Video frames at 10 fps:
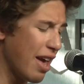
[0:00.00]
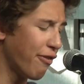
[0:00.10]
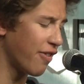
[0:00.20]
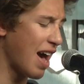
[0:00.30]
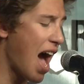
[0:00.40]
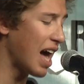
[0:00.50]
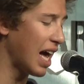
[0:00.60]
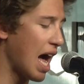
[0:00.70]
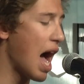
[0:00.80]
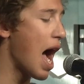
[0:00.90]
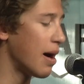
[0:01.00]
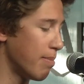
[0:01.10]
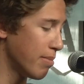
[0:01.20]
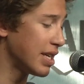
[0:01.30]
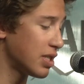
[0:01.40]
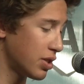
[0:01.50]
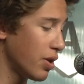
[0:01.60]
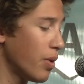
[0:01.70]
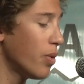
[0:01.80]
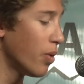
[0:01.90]
if I missed
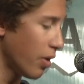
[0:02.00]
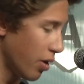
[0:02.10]
you.